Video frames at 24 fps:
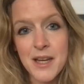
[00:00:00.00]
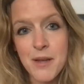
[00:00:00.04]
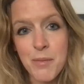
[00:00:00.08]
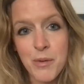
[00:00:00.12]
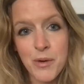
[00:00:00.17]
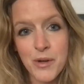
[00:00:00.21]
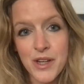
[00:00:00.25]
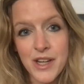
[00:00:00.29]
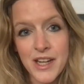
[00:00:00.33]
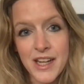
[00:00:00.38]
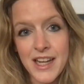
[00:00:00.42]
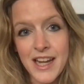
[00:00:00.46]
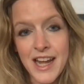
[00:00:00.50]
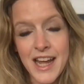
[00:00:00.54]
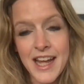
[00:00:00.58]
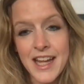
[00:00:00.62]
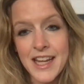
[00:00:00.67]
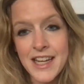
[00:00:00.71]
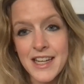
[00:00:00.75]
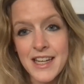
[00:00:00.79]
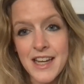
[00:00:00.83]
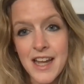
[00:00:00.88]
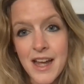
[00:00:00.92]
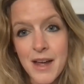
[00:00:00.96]
anybody
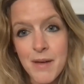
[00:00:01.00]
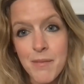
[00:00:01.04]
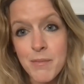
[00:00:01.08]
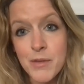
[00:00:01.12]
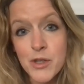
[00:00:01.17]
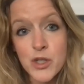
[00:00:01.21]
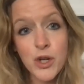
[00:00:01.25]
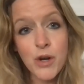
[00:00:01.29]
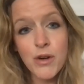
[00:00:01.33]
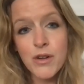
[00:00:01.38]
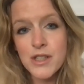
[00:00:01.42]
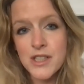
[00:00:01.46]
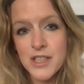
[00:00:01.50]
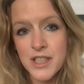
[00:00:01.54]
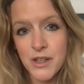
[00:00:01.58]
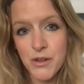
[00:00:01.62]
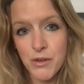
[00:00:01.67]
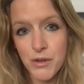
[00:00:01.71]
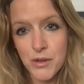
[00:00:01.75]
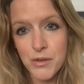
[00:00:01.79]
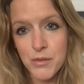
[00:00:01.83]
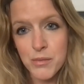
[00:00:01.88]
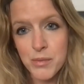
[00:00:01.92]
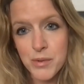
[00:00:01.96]
in a majority
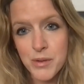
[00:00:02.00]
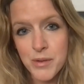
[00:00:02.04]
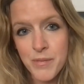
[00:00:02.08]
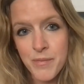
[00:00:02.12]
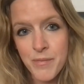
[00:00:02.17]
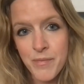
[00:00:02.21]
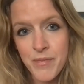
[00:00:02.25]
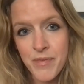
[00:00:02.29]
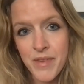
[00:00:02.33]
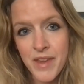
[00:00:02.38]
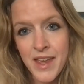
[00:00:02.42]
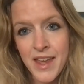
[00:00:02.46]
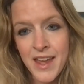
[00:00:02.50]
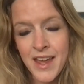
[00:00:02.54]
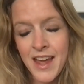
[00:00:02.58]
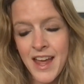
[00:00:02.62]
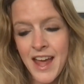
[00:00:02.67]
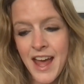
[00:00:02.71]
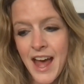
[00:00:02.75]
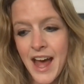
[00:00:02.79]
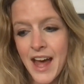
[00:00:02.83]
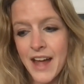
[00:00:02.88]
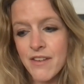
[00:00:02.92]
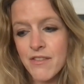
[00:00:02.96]
group?
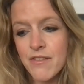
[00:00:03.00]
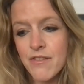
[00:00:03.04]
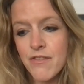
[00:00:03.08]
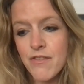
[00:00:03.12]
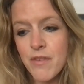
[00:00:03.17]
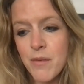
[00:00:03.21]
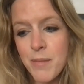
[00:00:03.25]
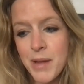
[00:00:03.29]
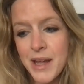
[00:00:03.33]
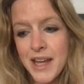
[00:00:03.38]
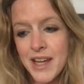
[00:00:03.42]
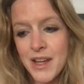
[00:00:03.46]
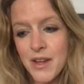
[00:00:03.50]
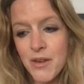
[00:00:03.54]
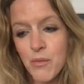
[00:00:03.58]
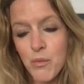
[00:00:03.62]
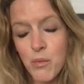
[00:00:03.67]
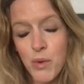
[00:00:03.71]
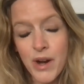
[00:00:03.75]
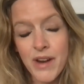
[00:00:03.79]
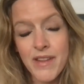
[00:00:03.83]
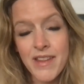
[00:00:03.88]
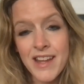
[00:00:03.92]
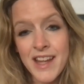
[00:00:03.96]
And for me,
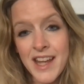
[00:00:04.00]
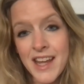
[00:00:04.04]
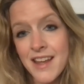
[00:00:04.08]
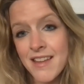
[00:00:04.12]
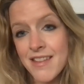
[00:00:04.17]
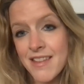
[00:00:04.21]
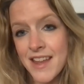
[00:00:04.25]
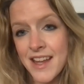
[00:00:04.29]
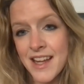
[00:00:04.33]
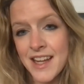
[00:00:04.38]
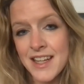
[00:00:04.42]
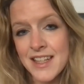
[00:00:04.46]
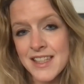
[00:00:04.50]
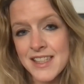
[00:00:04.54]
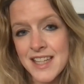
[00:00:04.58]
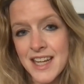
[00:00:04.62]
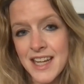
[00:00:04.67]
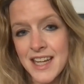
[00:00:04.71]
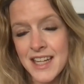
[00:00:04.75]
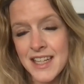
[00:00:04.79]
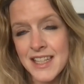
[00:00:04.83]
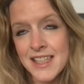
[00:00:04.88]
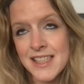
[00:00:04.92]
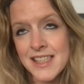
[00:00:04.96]
one of the key things
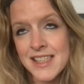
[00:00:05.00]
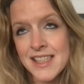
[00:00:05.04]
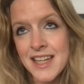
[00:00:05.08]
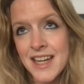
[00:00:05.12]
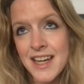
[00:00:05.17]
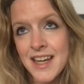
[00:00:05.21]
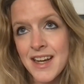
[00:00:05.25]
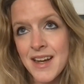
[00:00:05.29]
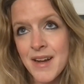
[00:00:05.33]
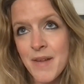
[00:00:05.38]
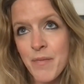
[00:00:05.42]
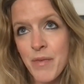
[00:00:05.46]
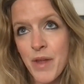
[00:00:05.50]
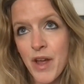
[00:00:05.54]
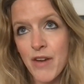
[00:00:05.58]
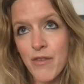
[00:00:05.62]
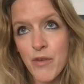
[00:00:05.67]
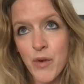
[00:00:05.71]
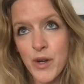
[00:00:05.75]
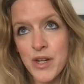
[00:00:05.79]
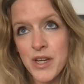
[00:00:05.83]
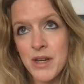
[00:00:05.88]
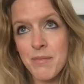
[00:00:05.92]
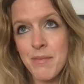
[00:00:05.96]
is
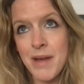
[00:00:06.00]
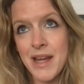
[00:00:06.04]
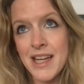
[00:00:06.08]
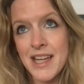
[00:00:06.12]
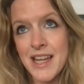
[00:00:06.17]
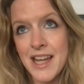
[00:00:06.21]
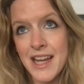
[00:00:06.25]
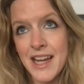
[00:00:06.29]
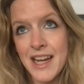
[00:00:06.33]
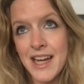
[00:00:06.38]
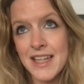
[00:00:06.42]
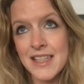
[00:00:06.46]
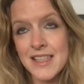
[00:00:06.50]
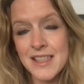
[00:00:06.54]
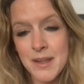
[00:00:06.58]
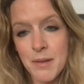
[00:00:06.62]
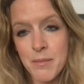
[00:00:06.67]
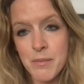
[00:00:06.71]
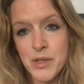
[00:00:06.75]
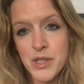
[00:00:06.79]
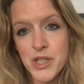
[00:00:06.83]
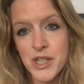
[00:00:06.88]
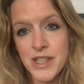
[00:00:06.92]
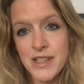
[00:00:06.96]
avoiding making
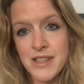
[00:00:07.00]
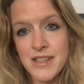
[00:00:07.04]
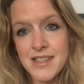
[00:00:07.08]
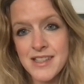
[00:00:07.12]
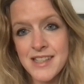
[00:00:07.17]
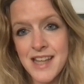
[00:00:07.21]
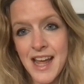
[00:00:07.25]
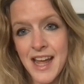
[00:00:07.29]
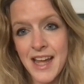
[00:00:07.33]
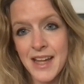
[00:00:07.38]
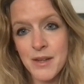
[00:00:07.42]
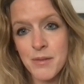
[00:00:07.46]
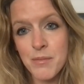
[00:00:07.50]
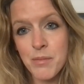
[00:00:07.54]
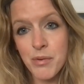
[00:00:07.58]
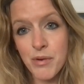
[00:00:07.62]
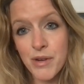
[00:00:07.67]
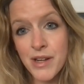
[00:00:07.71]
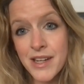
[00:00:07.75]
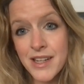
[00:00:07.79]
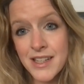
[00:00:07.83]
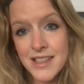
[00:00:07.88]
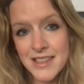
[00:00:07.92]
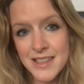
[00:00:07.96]
assumptions and
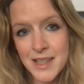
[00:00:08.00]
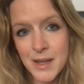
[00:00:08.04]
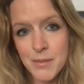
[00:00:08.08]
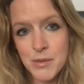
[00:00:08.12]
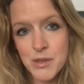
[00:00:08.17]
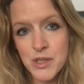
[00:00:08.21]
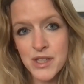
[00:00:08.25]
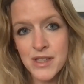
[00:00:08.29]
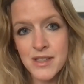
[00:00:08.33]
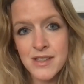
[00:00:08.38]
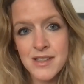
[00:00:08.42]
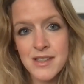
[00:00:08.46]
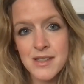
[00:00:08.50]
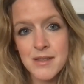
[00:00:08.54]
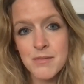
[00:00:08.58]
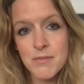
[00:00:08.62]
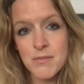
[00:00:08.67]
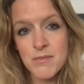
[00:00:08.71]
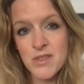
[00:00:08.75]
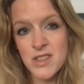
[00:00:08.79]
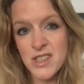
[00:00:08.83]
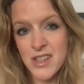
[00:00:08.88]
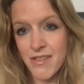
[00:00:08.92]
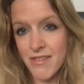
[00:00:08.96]
preconceptions
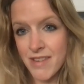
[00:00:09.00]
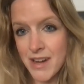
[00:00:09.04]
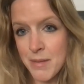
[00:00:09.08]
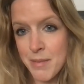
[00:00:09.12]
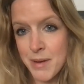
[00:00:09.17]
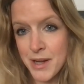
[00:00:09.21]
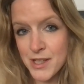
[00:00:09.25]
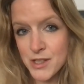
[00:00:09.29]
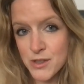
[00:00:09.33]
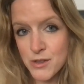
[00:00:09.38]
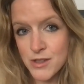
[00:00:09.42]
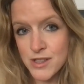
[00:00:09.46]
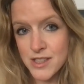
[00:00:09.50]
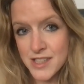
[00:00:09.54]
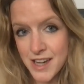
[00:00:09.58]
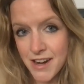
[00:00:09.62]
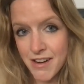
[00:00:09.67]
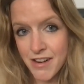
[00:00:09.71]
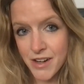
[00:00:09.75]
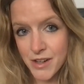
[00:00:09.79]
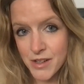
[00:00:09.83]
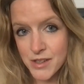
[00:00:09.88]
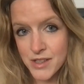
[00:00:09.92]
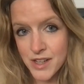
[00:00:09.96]
generally based on
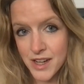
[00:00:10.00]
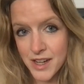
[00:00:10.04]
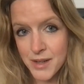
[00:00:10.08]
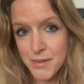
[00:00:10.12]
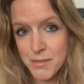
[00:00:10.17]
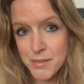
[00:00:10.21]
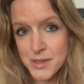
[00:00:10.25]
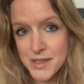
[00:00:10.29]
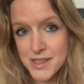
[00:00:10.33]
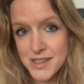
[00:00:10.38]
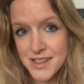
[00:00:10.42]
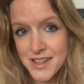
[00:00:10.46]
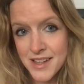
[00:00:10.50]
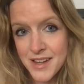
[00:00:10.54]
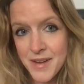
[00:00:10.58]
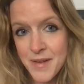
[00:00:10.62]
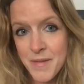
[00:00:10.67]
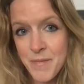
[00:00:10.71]
stereotypes.